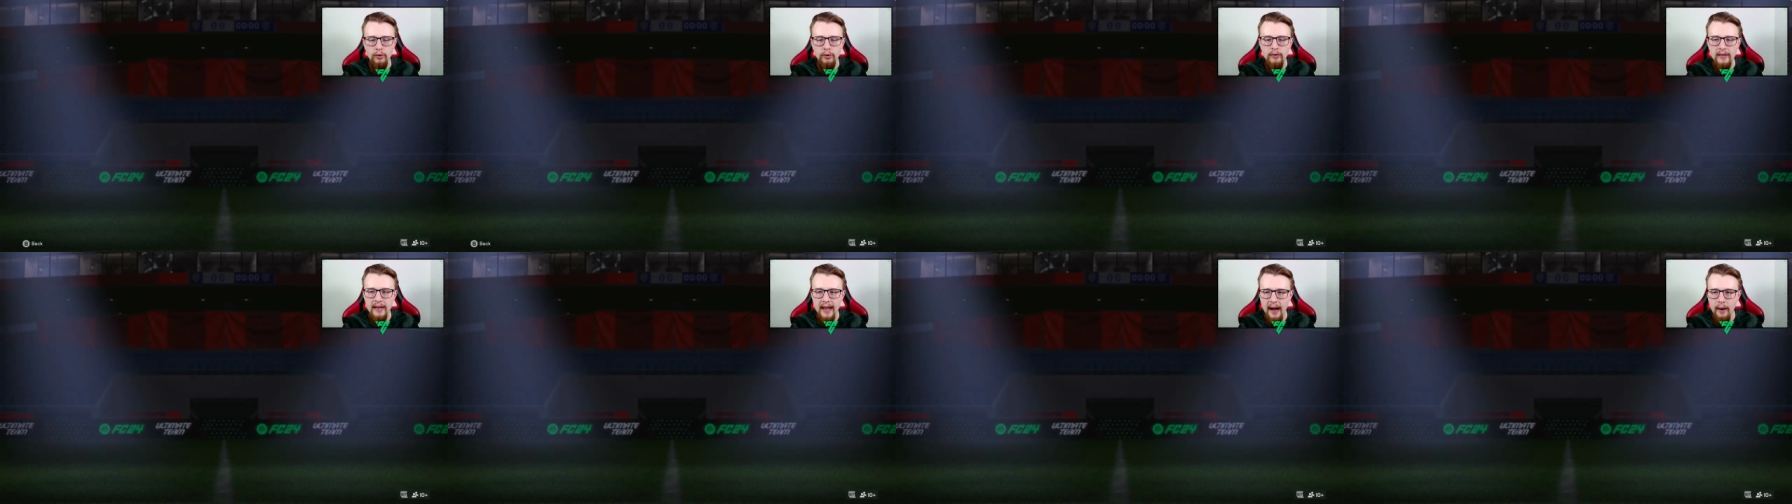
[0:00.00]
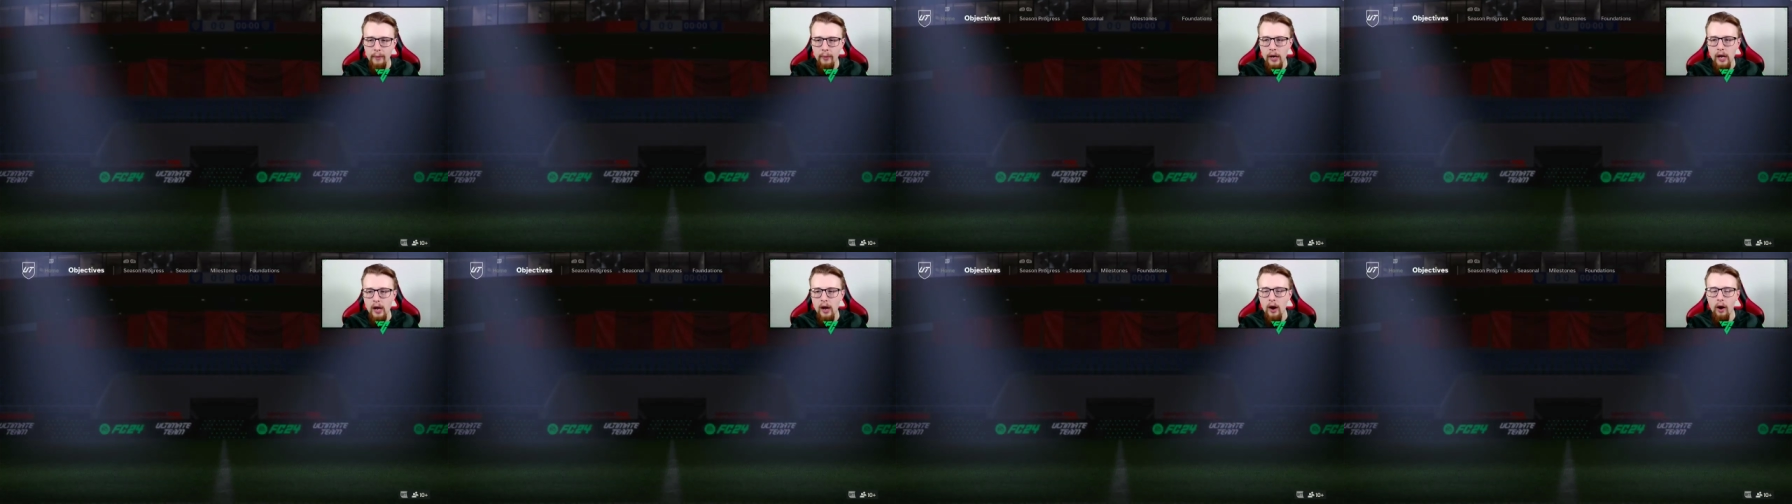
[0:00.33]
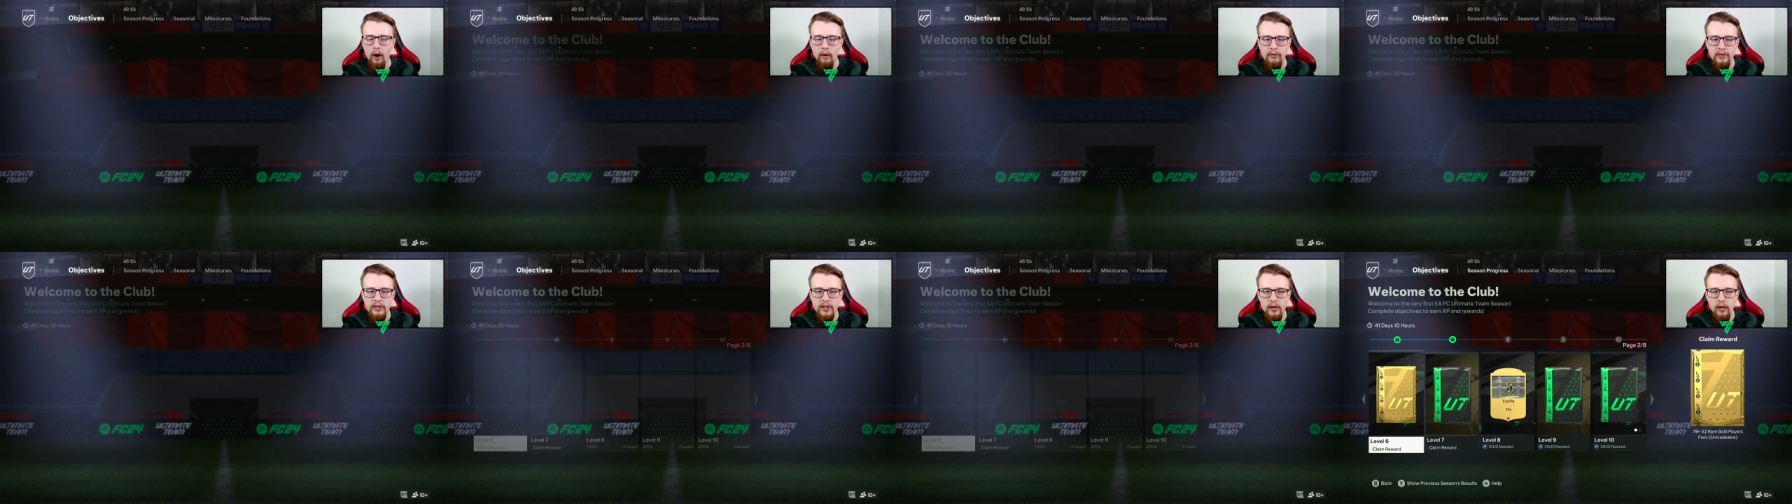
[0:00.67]
Now,
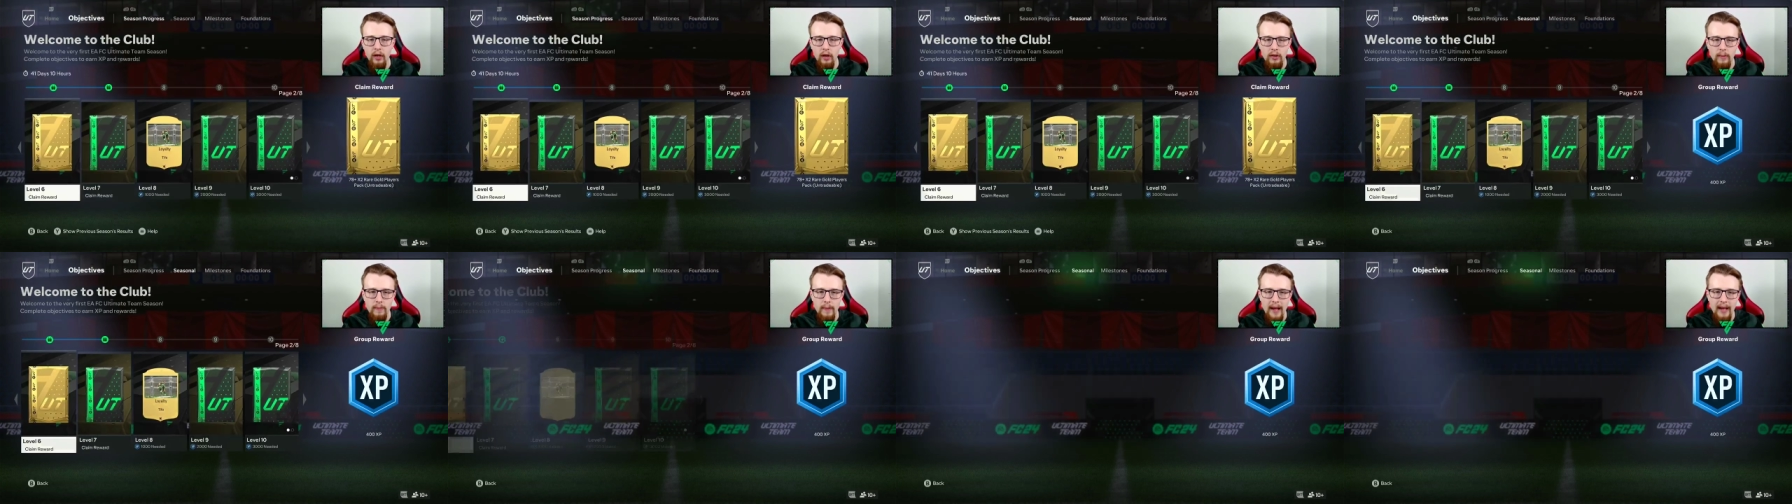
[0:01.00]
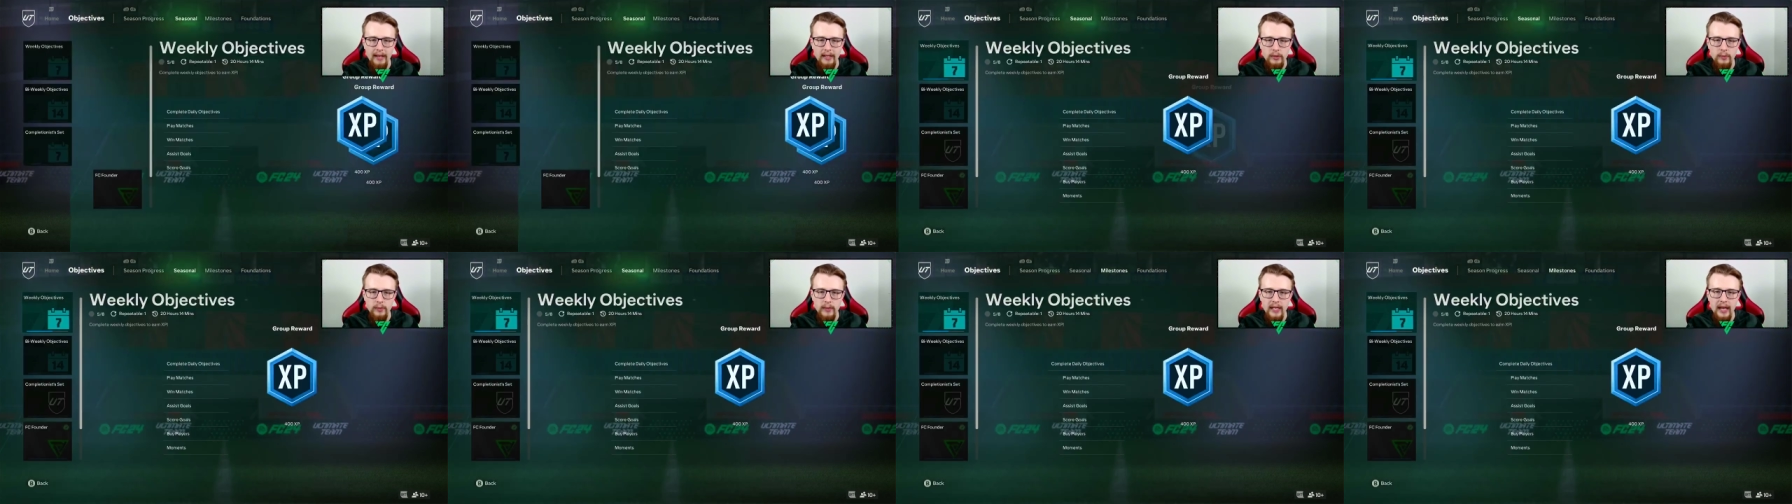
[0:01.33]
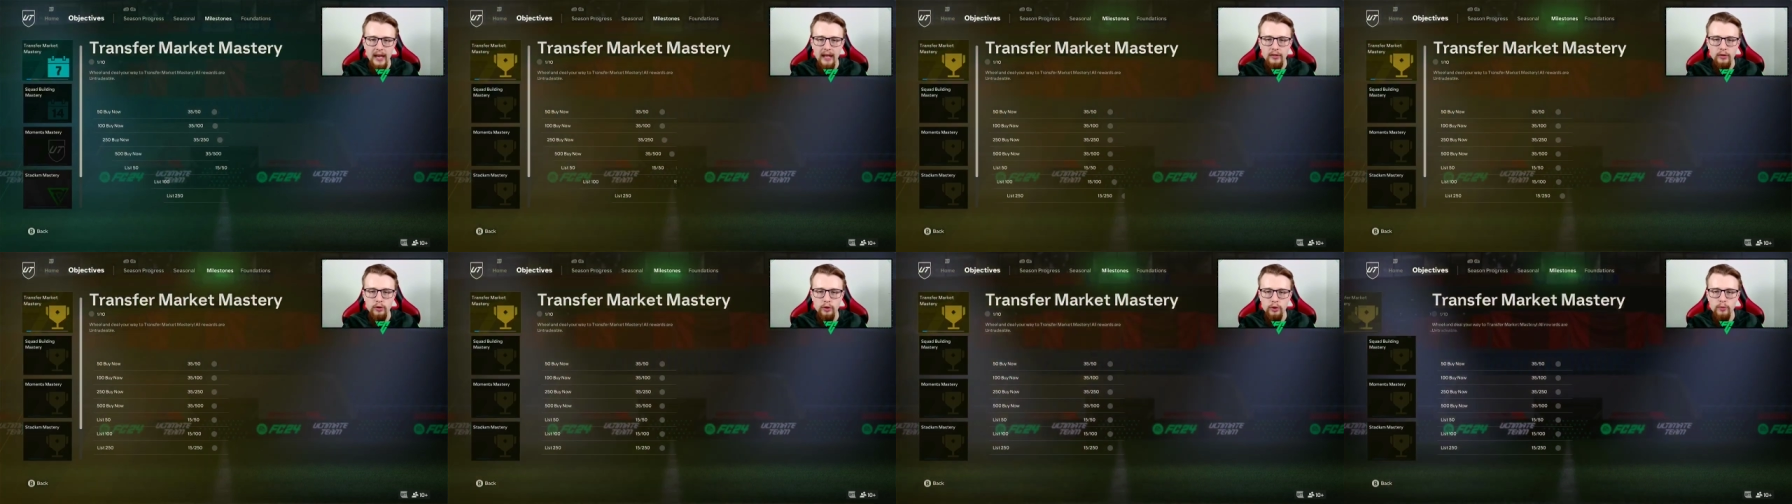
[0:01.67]
obviously, a lot of the packs that we had
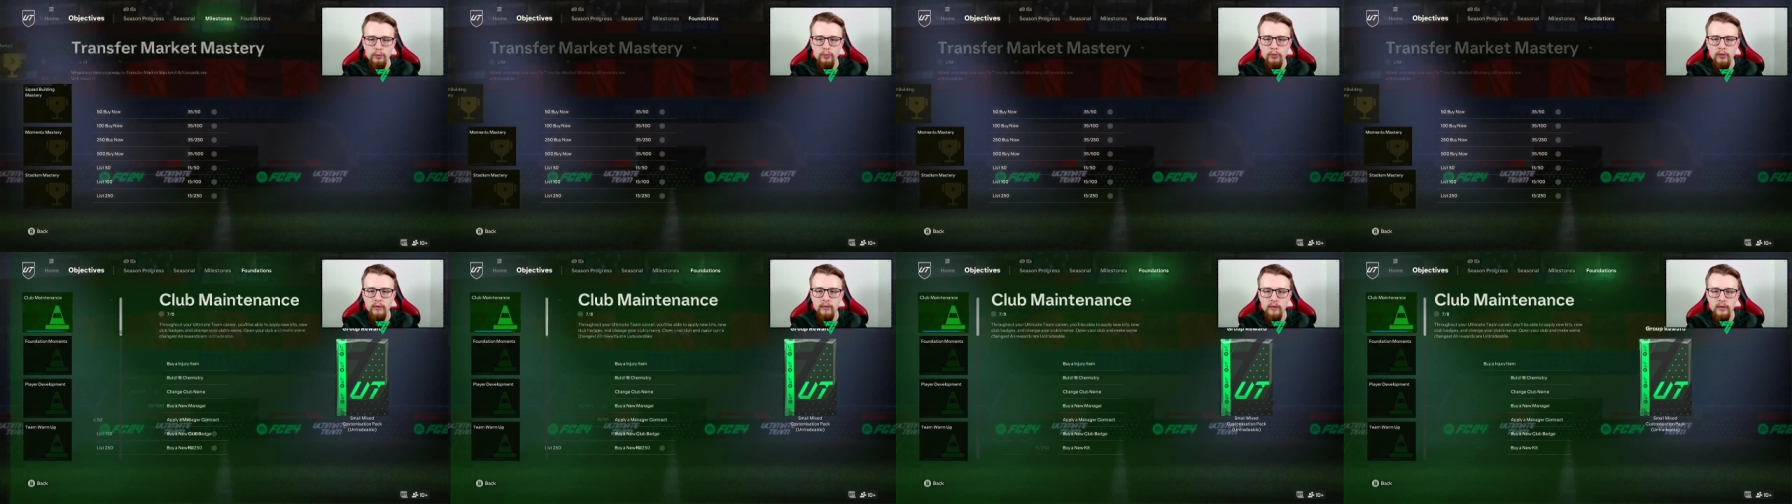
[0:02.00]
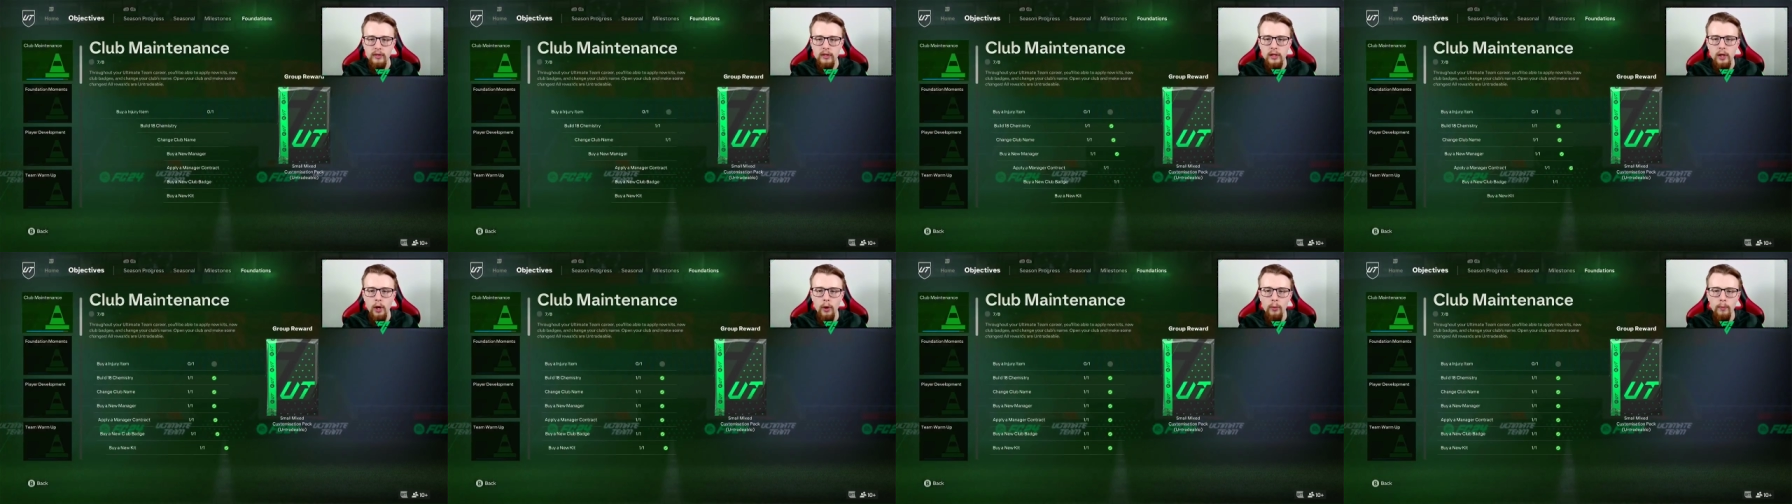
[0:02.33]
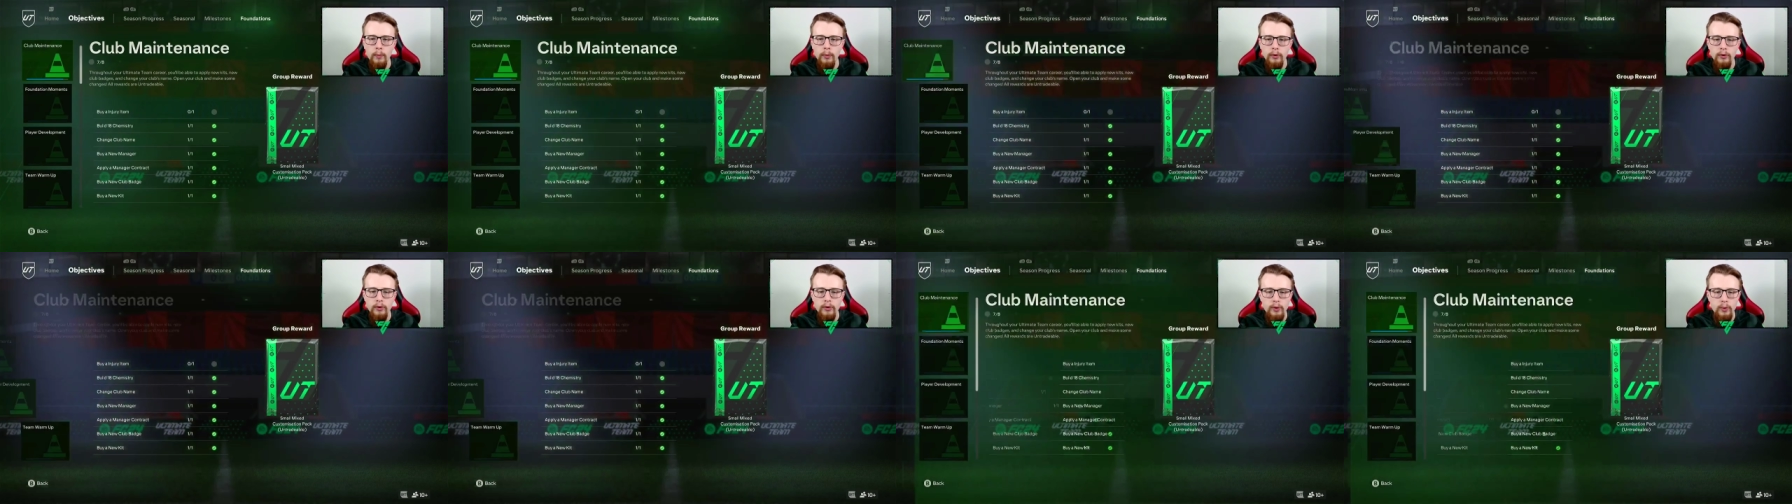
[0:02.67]
just previously
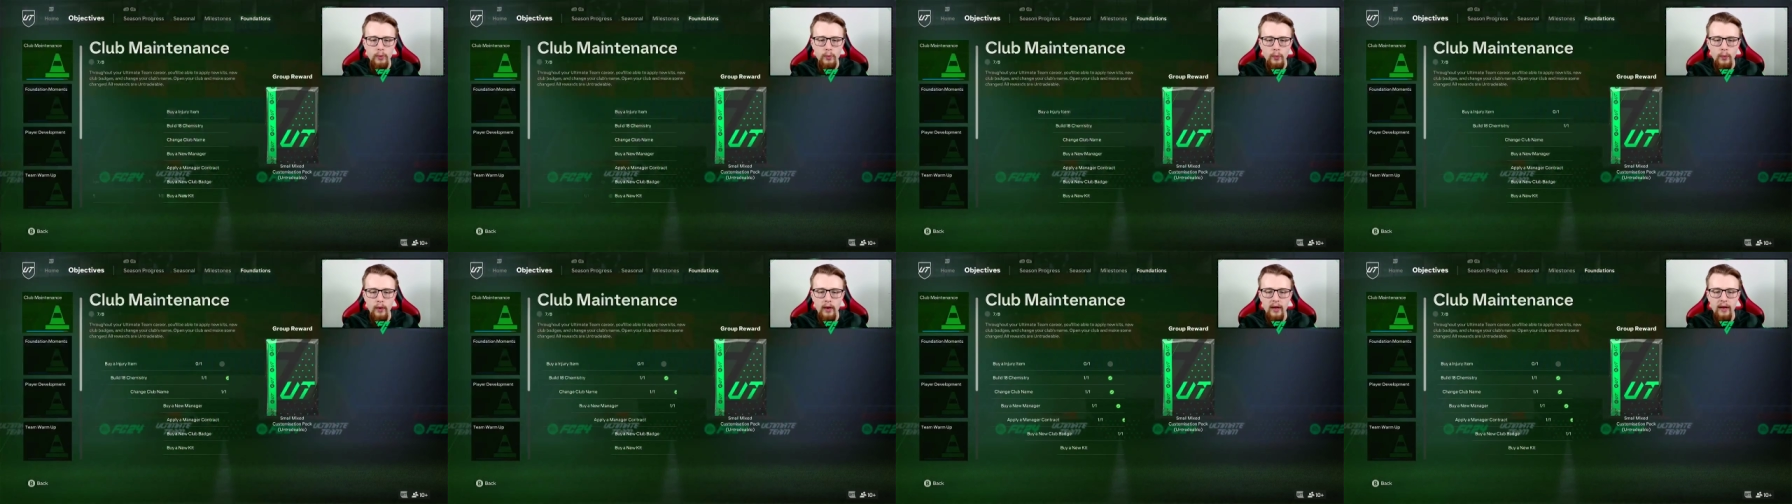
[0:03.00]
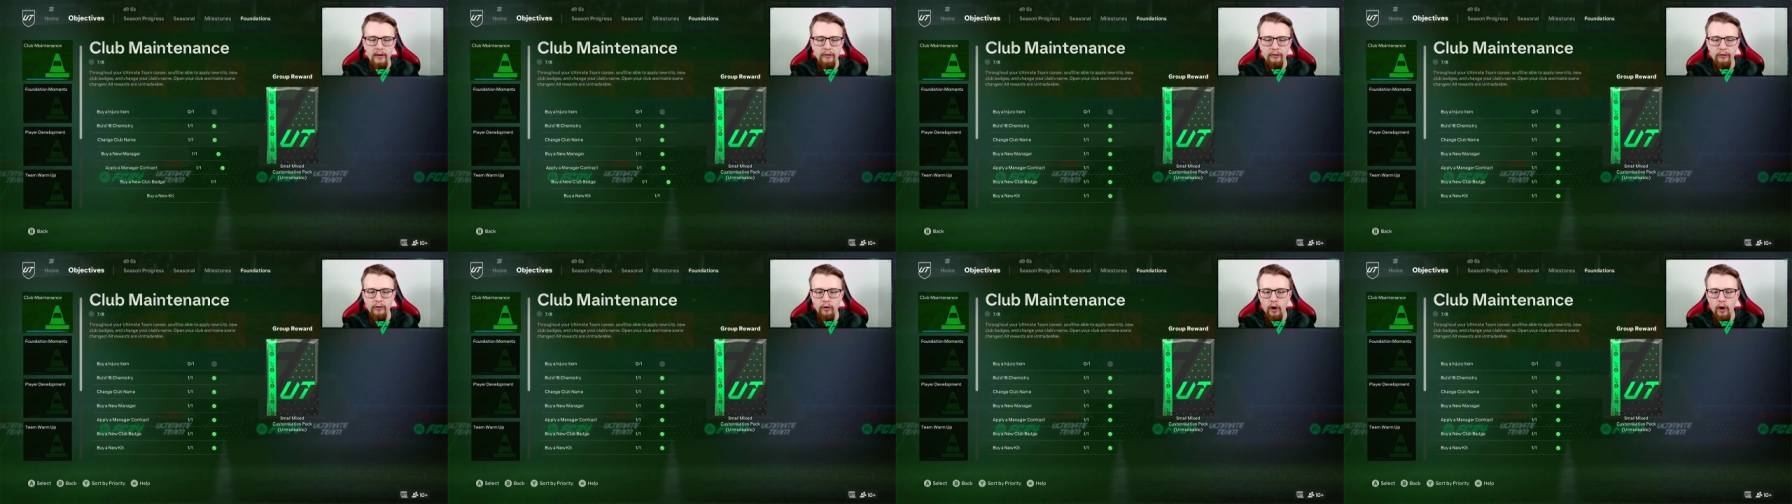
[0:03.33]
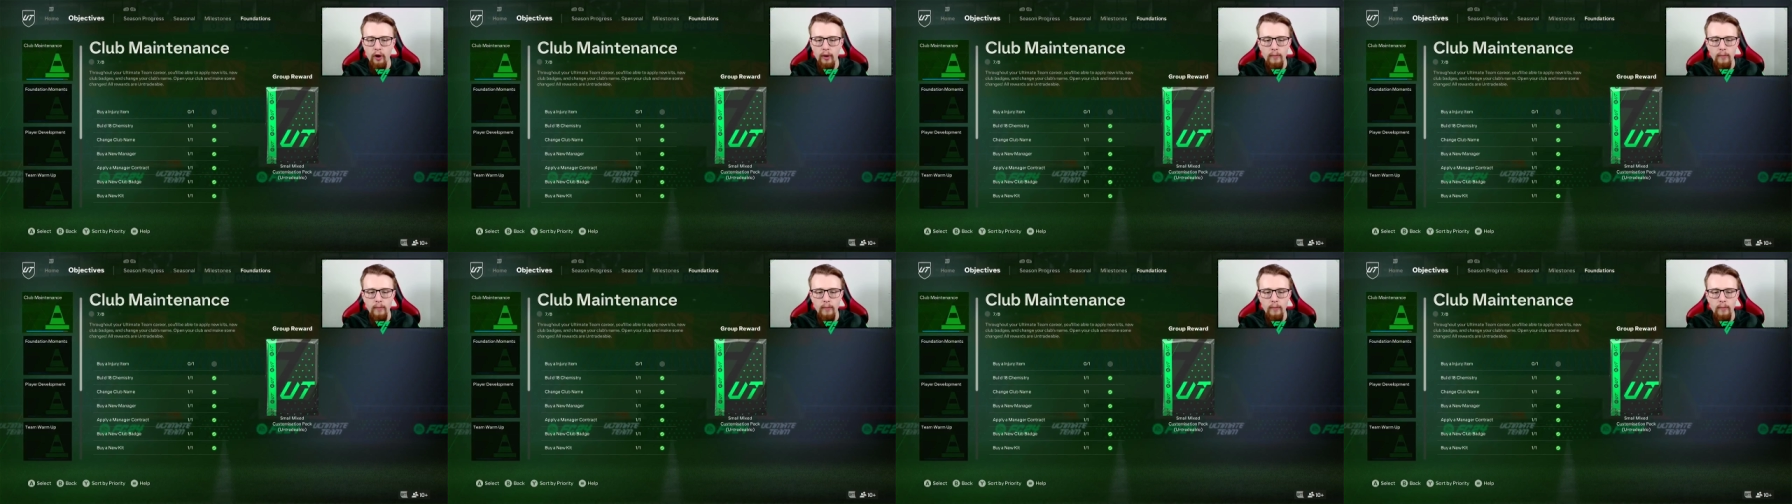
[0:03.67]
opened were from,